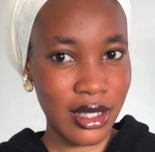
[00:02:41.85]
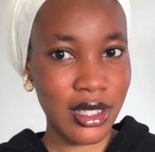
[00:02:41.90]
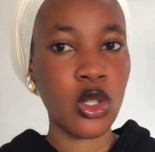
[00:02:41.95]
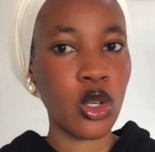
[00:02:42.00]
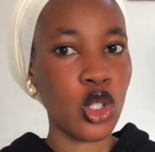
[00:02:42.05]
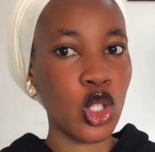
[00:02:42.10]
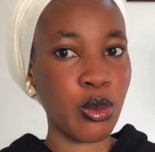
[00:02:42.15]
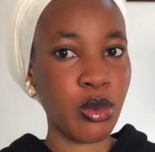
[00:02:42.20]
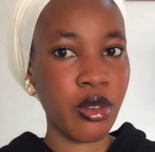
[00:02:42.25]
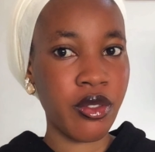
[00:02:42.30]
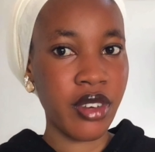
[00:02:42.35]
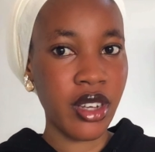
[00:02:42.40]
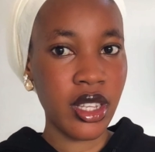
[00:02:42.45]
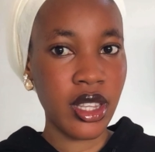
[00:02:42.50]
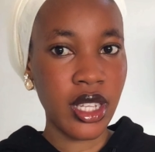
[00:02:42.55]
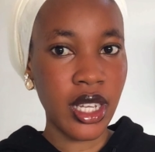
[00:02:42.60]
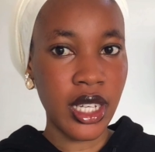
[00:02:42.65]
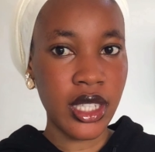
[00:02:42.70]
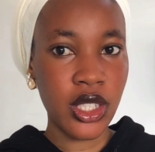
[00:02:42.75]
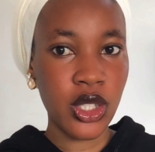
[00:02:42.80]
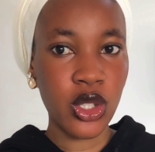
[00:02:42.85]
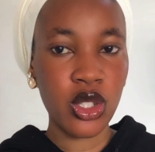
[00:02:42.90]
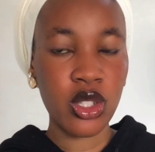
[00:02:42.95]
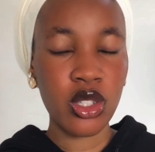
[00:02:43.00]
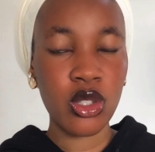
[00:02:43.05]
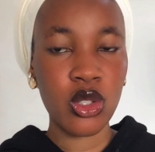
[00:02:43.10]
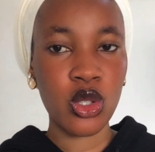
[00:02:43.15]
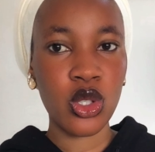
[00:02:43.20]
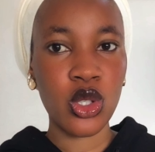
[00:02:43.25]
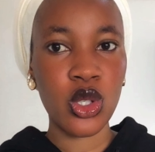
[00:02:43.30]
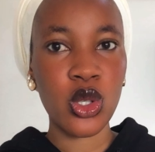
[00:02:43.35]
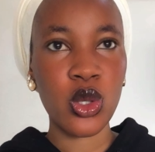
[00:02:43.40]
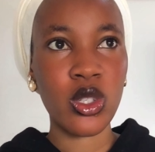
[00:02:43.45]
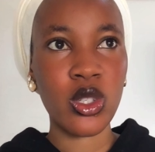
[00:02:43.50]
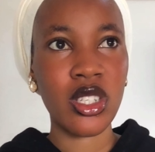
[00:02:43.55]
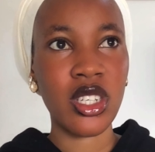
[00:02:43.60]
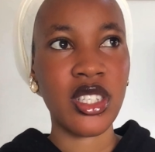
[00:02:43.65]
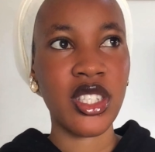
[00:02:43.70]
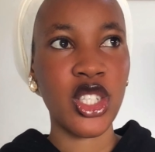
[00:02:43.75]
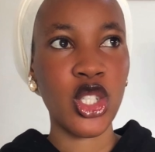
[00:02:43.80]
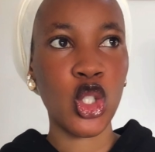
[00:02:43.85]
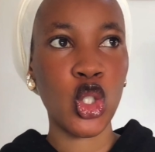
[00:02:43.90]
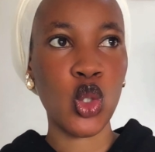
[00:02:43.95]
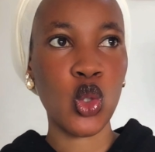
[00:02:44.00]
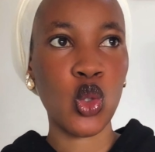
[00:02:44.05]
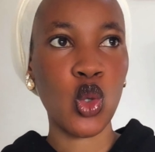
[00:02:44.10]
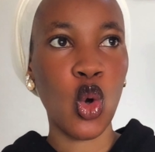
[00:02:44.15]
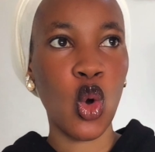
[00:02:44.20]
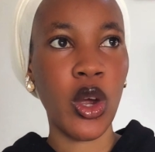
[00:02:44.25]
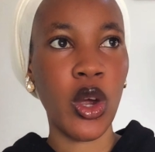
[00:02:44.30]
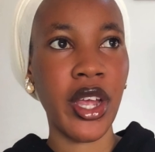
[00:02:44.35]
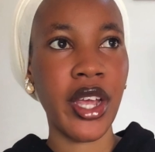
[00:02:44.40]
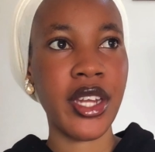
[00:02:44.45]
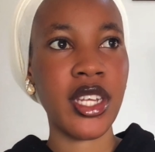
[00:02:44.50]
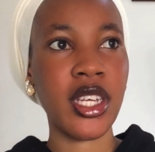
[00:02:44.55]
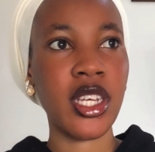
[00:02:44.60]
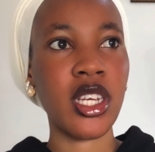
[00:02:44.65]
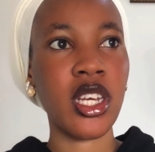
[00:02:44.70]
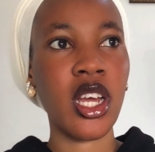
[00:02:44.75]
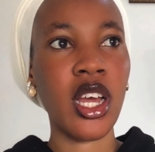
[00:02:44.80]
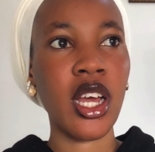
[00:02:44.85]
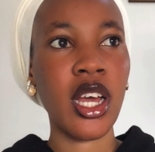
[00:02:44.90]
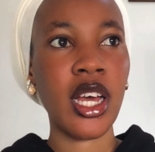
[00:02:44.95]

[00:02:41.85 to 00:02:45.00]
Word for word: so to prevent that you need to use a tissue or any